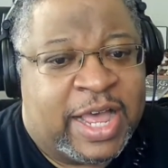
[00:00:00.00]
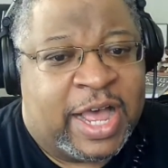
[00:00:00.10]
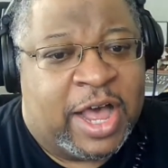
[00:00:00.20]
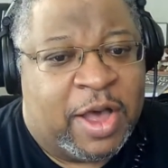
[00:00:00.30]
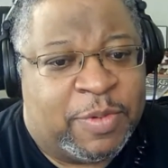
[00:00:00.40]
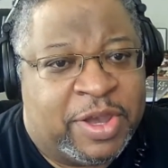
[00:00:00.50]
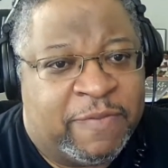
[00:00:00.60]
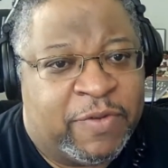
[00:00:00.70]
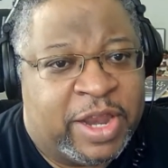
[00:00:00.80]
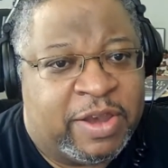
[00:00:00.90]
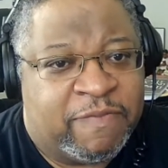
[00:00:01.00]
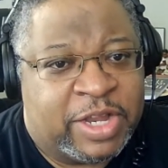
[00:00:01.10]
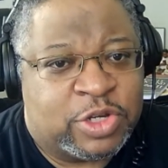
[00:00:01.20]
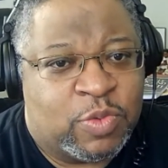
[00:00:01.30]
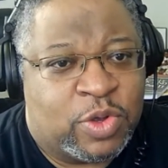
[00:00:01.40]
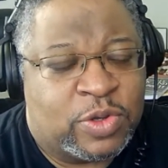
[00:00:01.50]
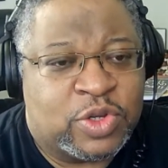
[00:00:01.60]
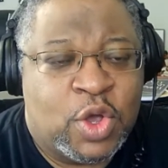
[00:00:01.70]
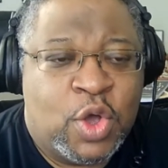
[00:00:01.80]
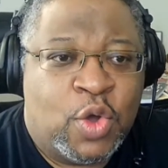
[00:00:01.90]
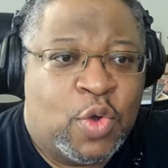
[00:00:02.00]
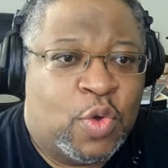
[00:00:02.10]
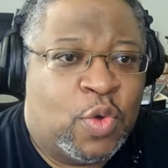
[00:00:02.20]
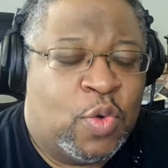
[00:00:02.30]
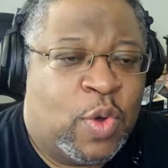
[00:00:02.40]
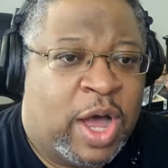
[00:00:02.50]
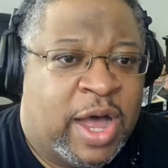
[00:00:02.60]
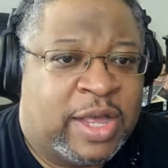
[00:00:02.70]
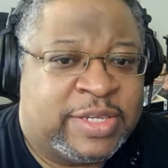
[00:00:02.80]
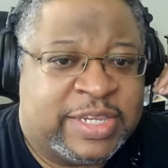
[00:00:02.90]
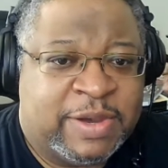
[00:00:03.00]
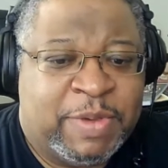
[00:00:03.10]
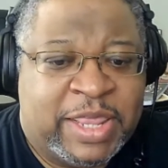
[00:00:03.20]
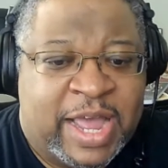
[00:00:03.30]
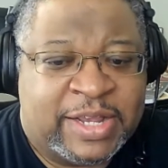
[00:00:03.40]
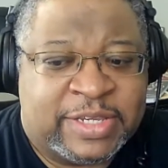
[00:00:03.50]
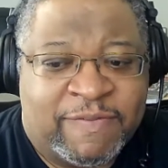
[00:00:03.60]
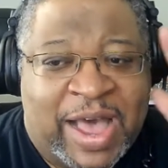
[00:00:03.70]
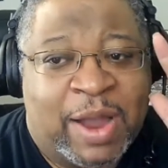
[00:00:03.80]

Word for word: uh, the different individuals who uh, sent me that stuff.